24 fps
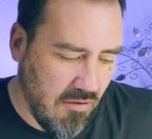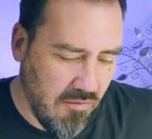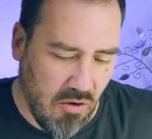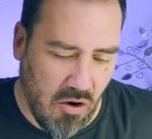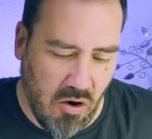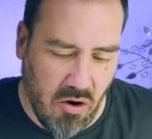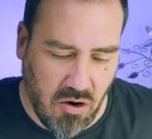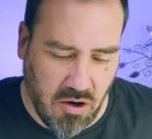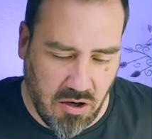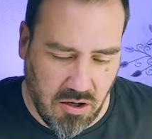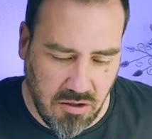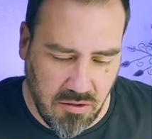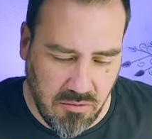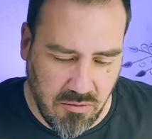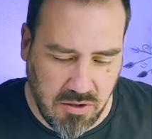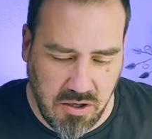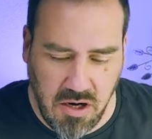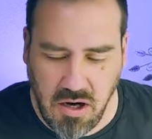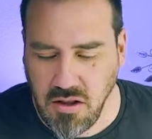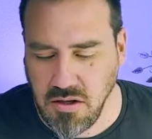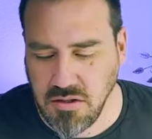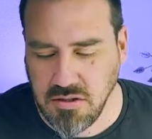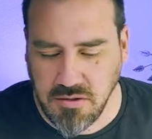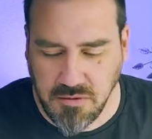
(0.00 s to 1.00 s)
of art,
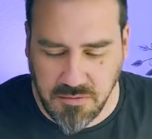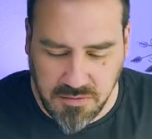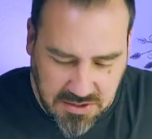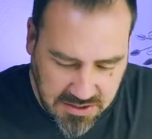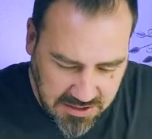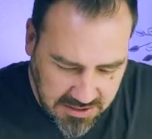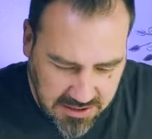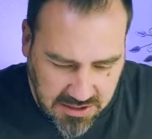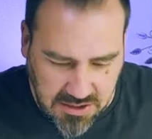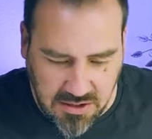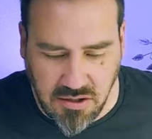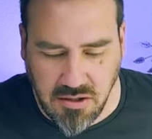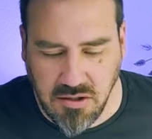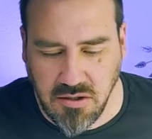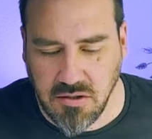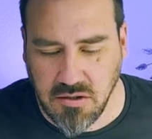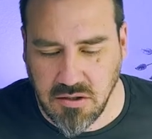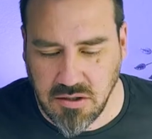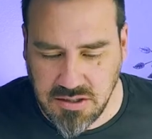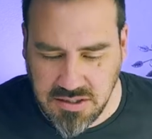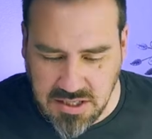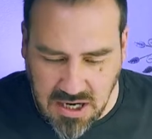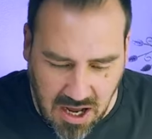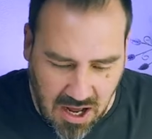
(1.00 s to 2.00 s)
regardless of skill
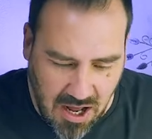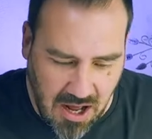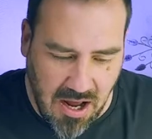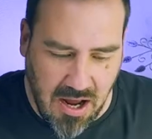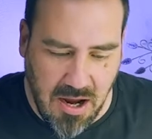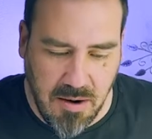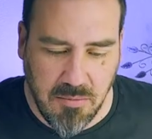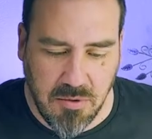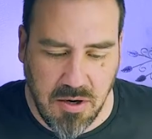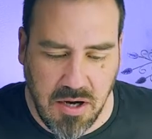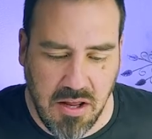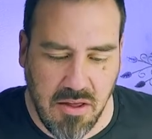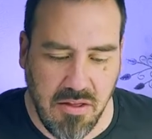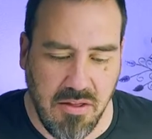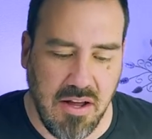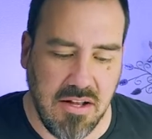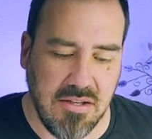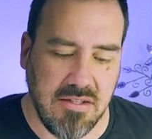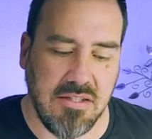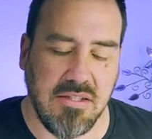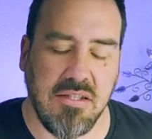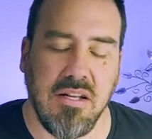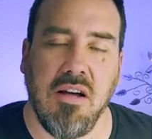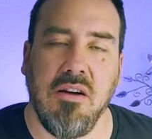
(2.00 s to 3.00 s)
or time or any of
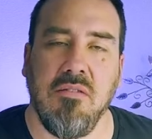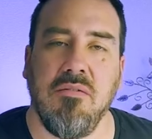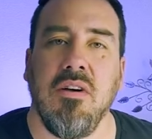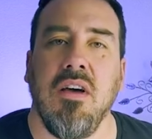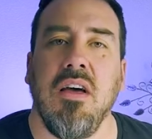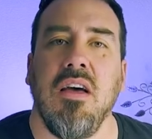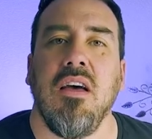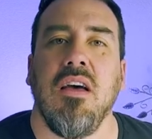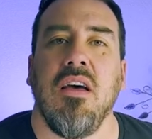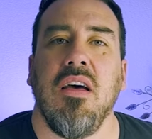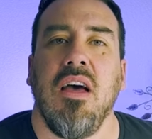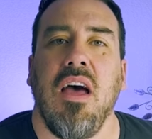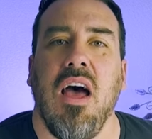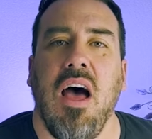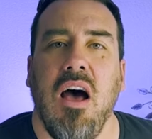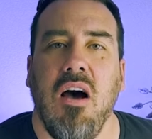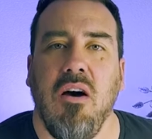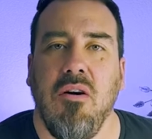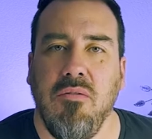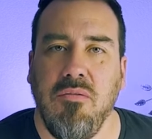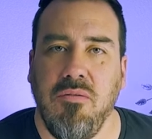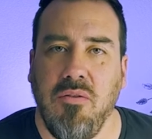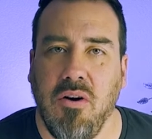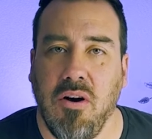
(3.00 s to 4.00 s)
that stuff,
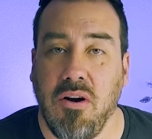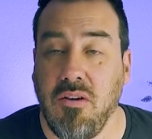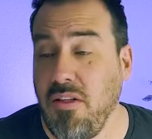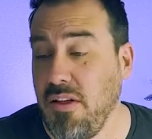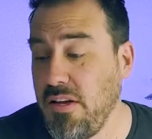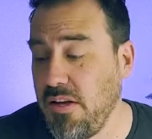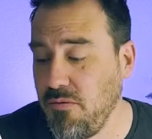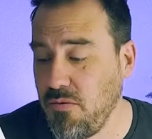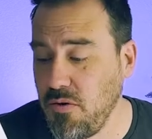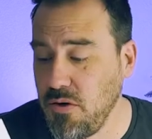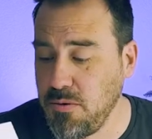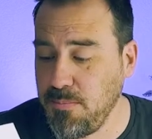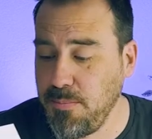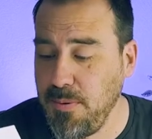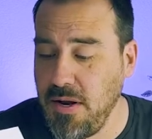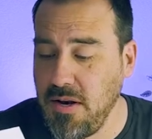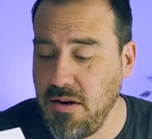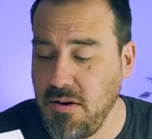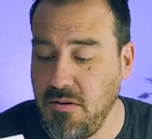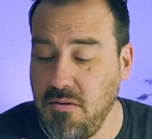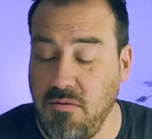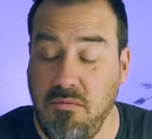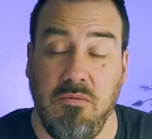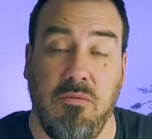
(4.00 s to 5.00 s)
how far. Like if you
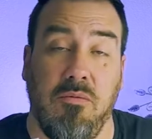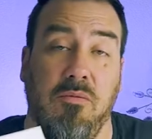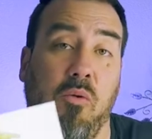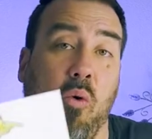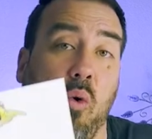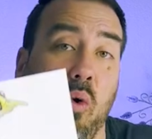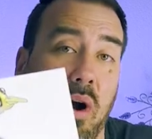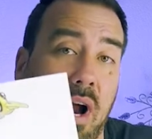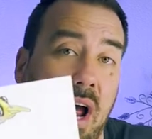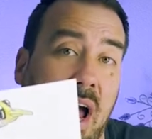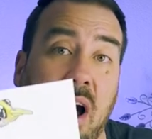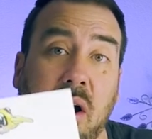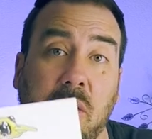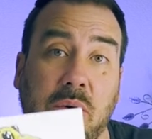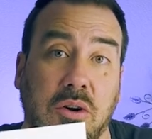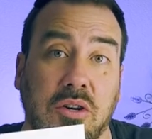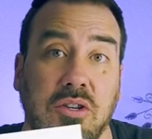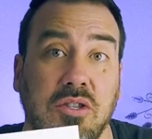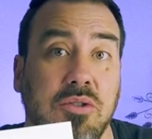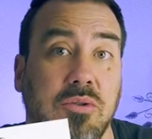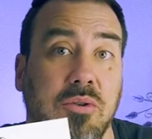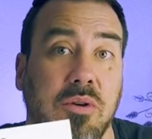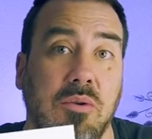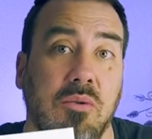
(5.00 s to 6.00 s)
spent four
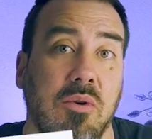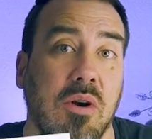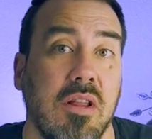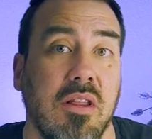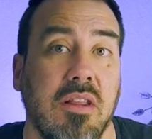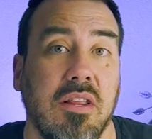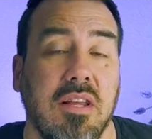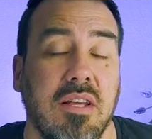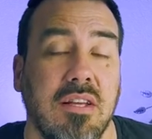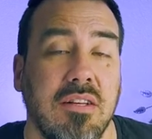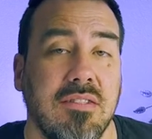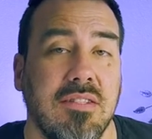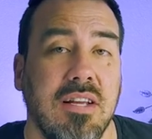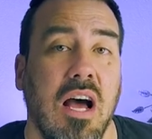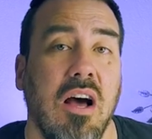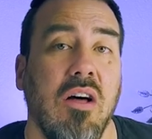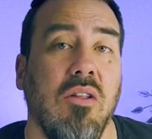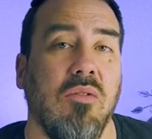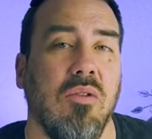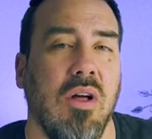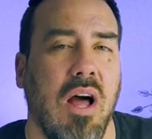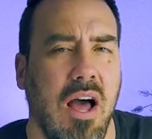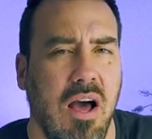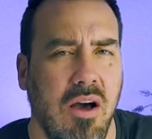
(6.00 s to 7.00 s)
hours doing one of these,
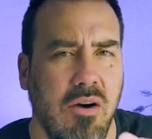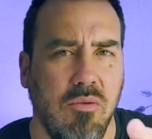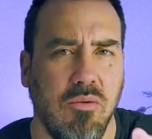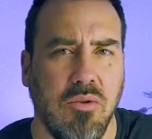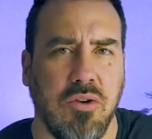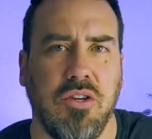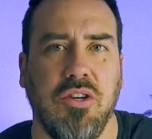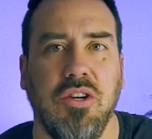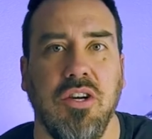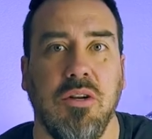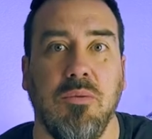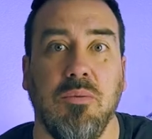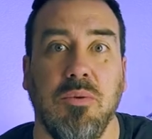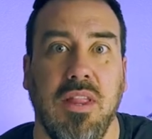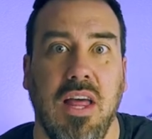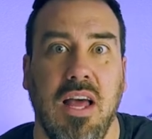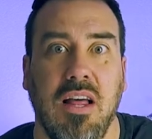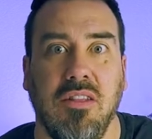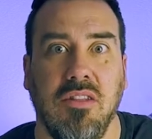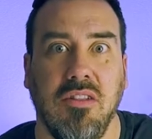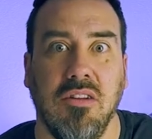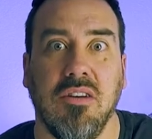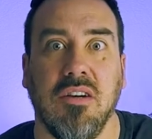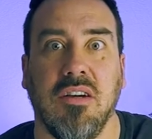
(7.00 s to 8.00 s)
how, how good
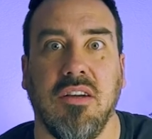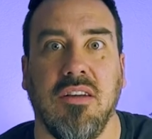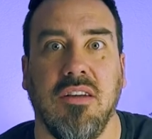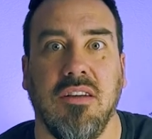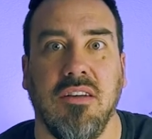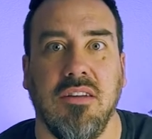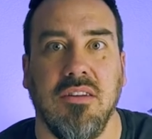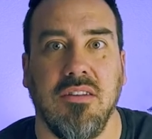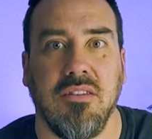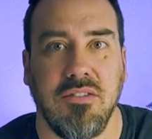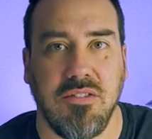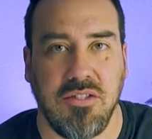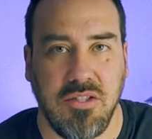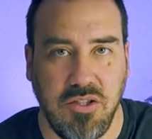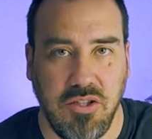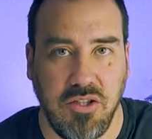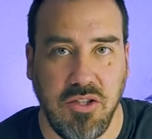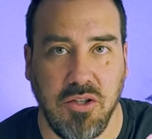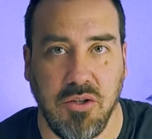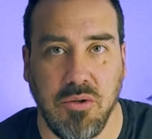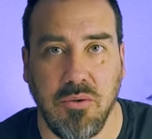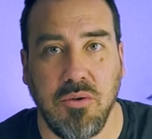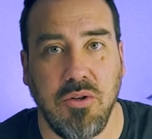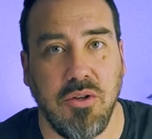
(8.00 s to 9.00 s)
would that look
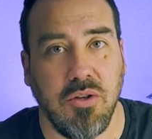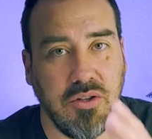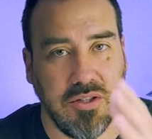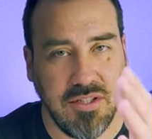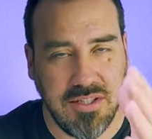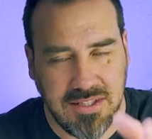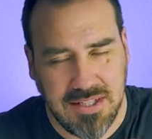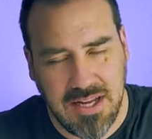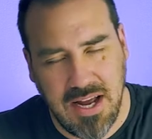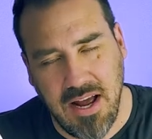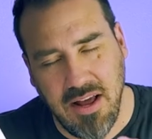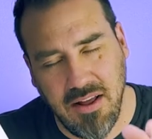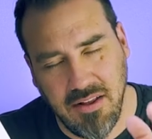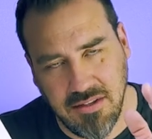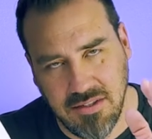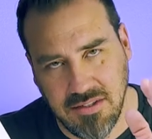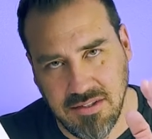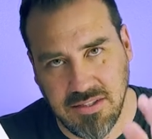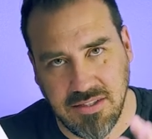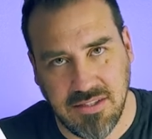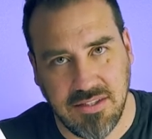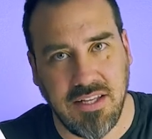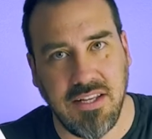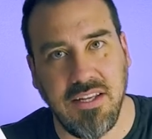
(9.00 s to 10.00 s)
to you? Your style
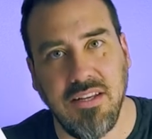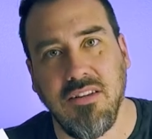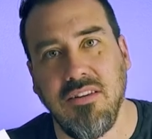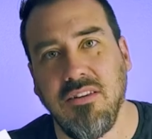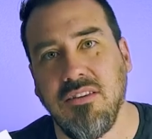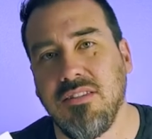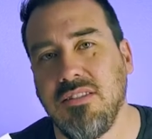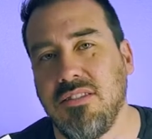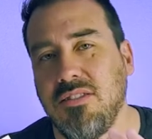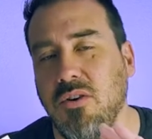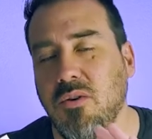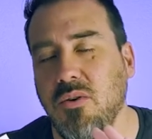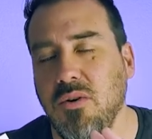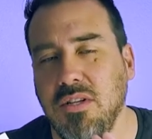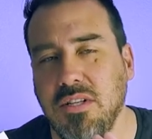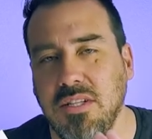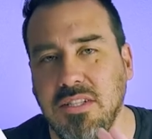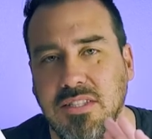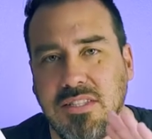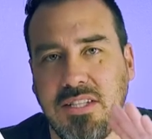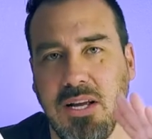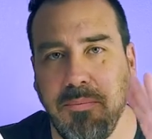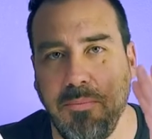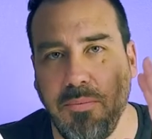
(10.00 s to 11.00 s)
and skill is
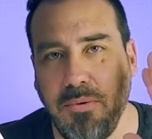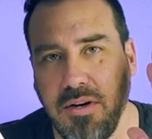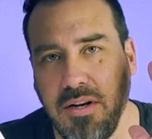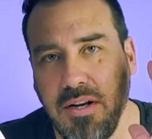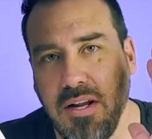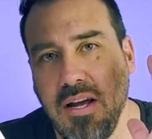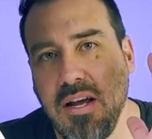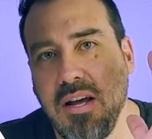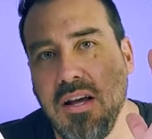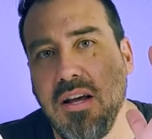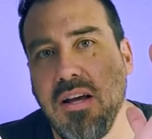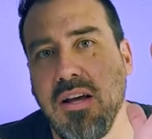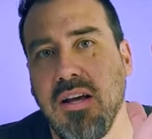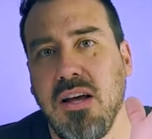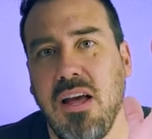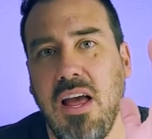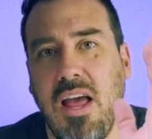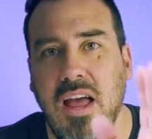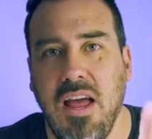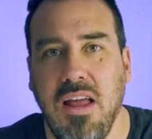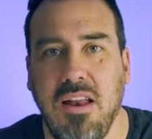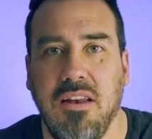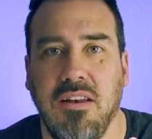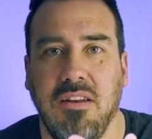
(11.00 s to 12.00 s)
totally separate
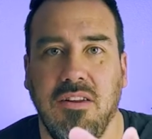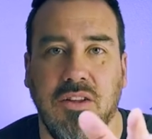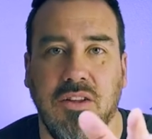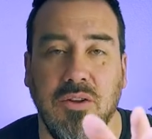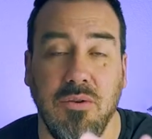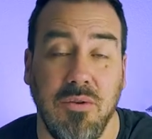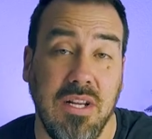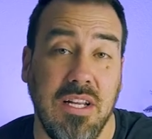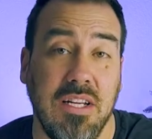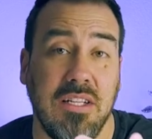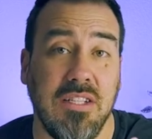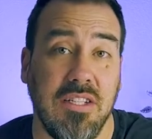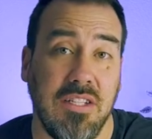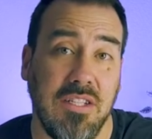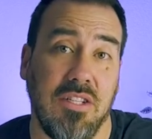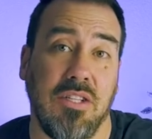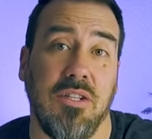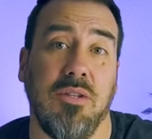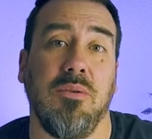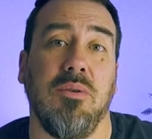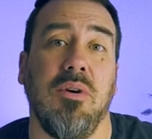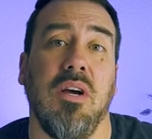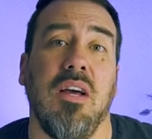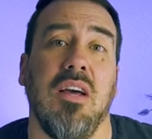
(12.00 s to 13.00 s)
and unique to
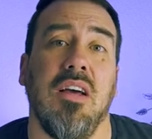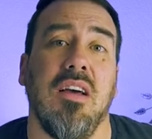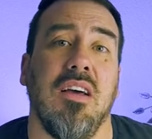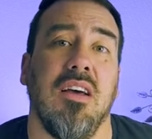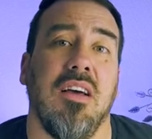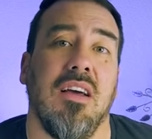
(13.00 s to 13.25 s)
you